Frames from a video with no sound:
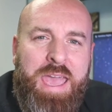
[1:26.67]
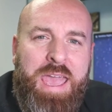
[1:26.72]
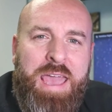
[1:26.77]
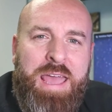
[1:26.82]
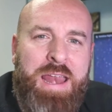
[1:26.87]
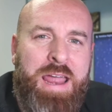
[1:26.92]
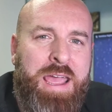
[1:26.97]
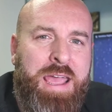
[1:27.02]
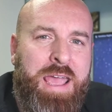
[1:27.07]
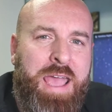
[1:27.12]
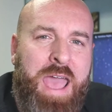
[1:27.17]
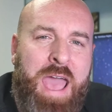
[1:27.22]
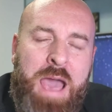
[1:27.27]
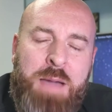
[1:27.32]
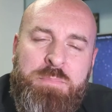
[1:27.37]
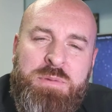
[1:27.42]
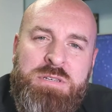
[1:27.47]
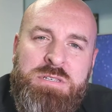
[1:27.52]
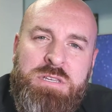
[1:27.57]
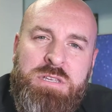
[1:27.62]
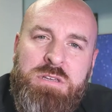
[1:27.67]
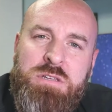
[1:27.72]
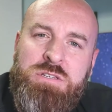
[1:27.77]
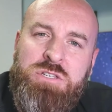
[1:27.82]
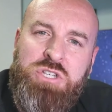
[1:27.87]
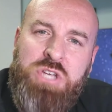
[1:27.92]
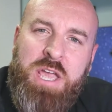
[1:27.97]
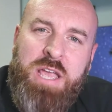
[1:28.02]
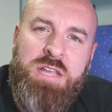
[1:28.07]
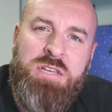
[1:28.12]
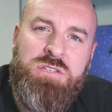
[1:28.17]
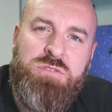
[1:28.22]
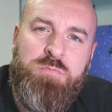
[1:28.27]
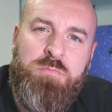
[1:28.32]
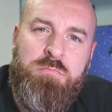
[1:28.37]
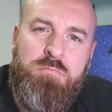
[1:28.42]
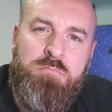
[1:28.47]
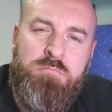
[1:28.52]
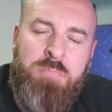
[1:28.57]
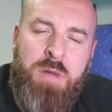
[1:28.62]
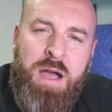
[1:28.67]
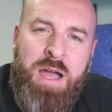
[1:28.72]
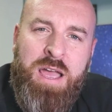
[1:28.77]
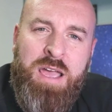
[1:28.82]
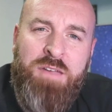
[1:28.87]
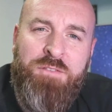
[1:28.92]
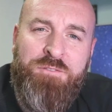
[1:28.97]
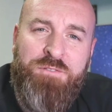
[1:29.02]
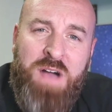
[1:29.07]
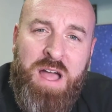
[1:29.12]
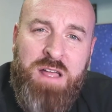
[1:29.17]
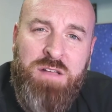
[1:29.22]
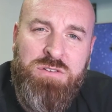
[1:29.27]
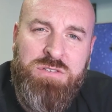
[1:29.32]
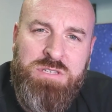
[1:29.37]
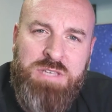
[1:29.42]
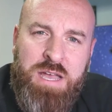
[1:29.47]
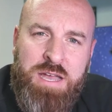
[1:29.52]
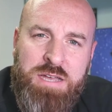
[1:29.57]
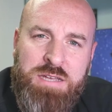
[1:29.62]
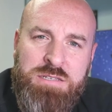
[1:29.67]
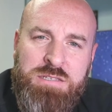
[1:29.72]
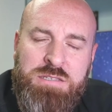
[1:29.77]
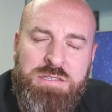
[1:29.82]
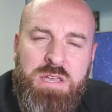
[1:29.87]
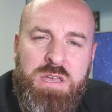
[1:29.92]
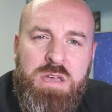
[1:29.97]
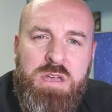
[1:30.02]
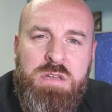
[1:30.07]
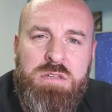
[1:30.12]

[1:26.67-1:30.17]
and I happened to change my file size